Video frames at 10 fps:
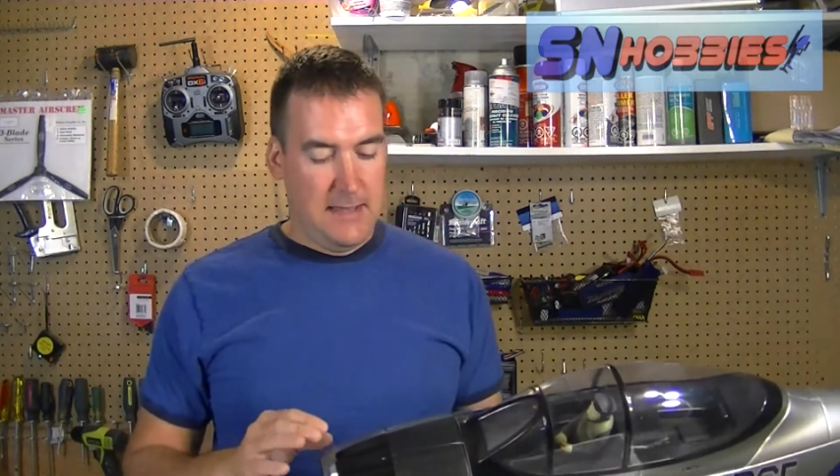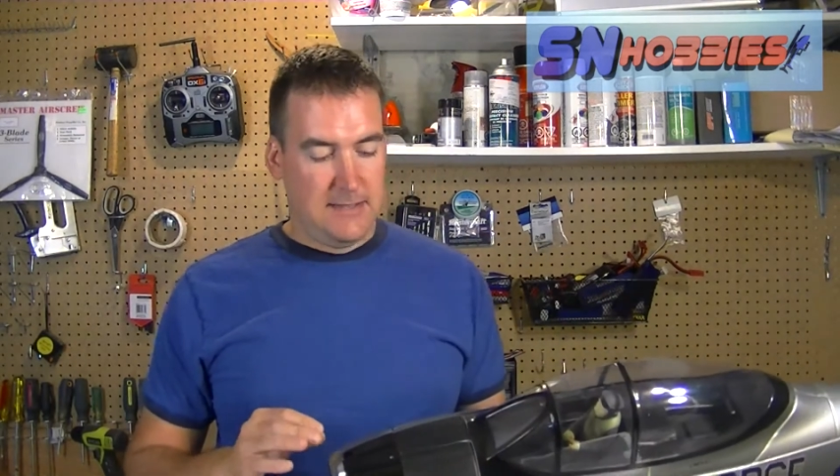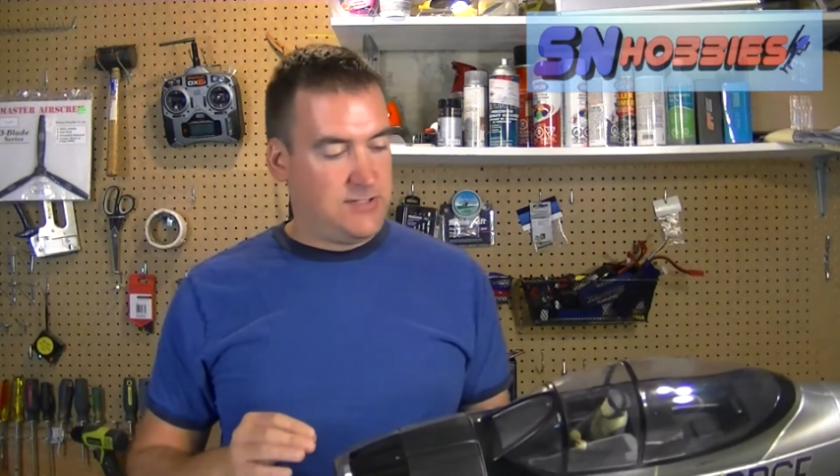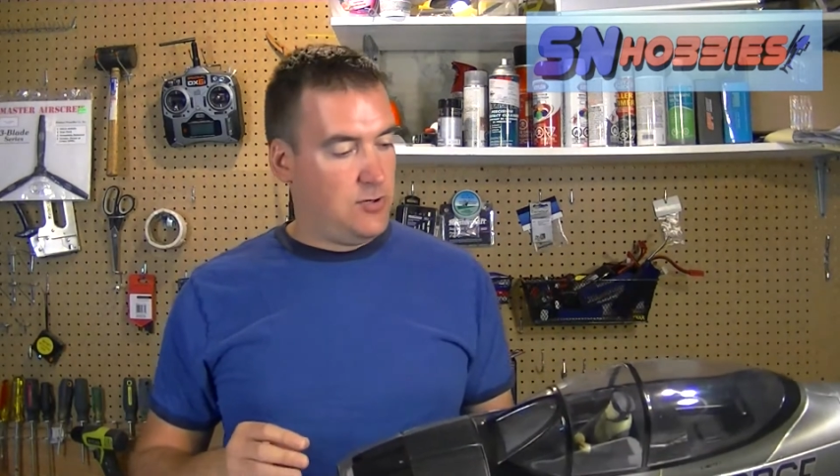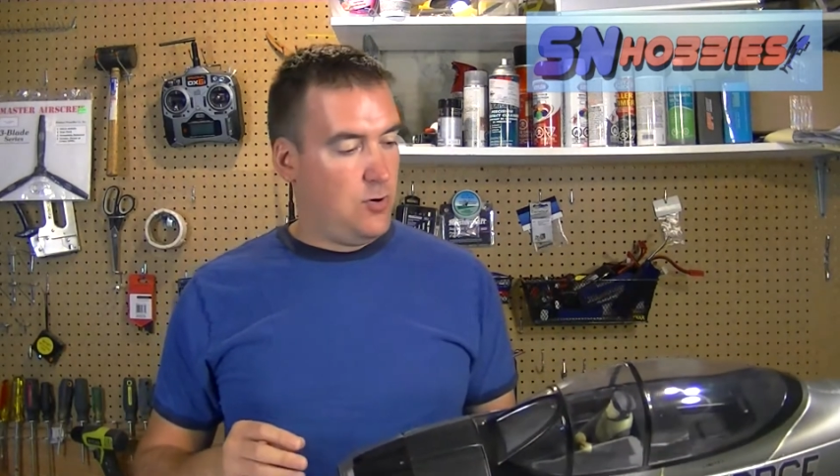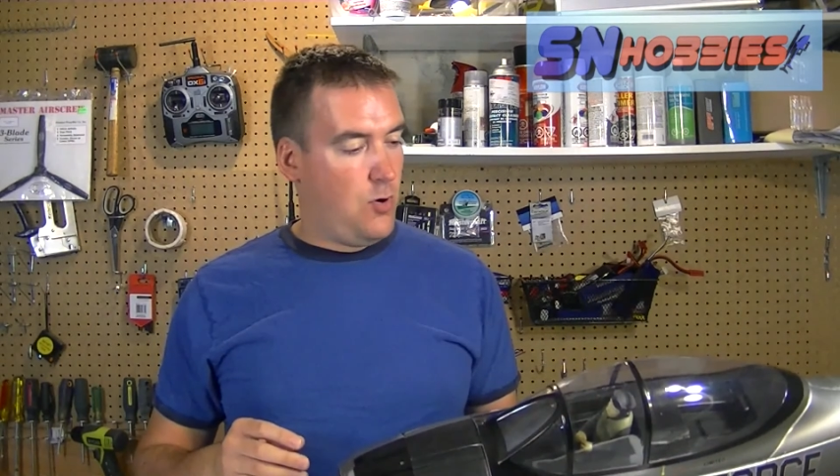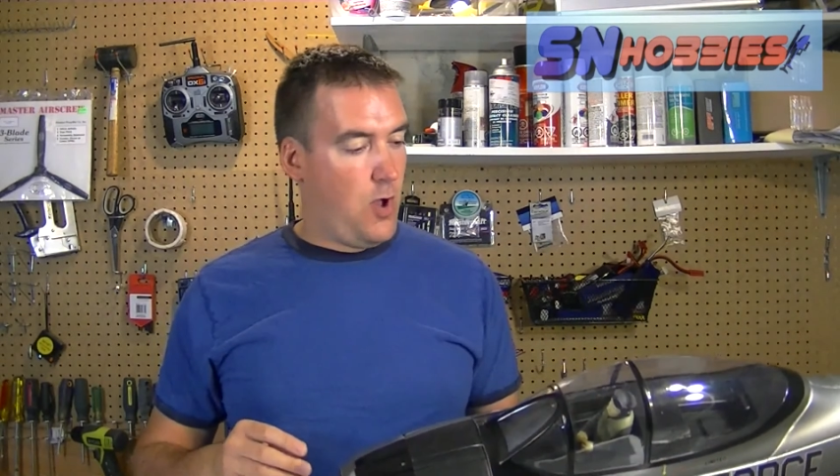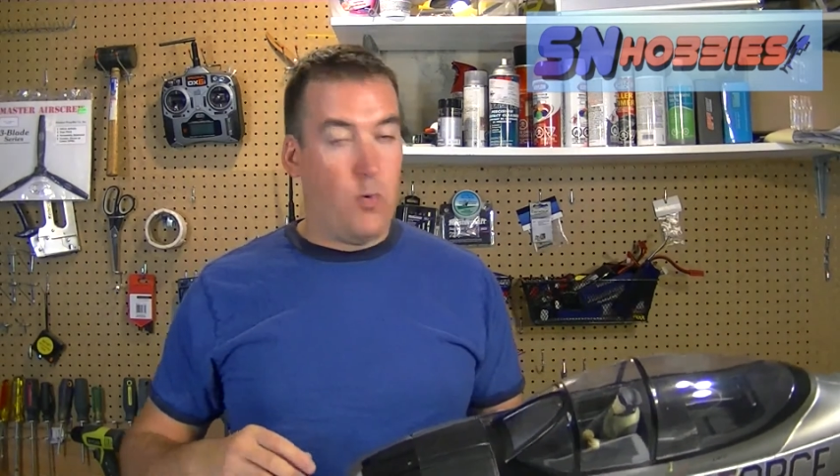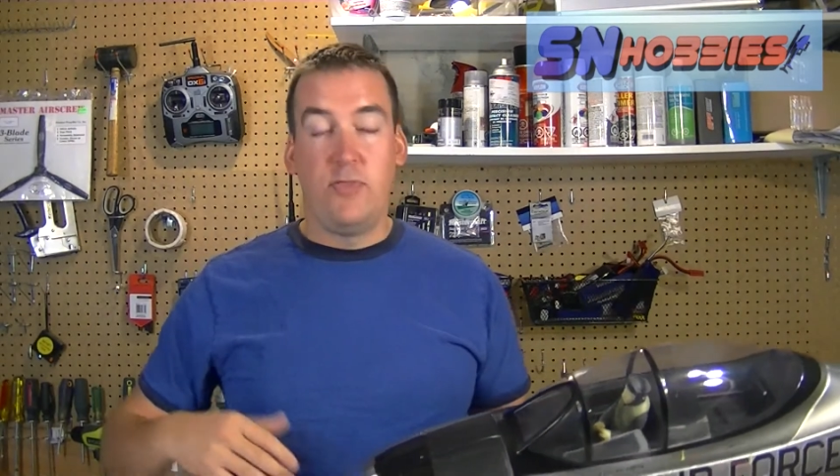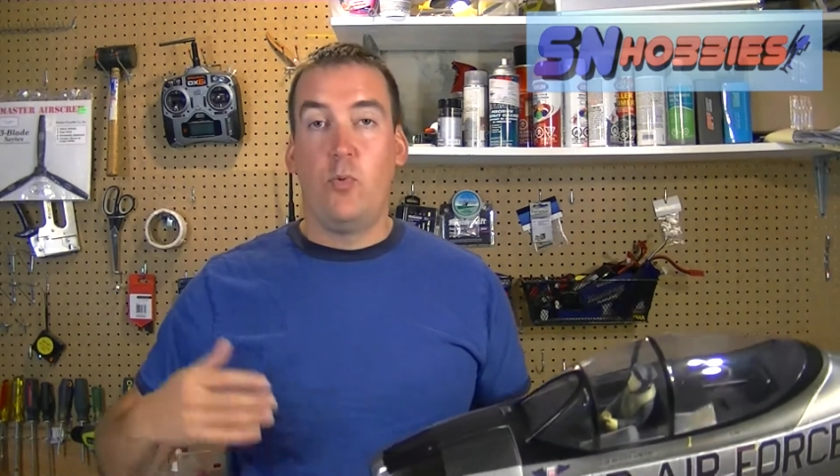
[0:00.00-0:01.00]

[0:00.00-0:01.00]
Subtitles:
So when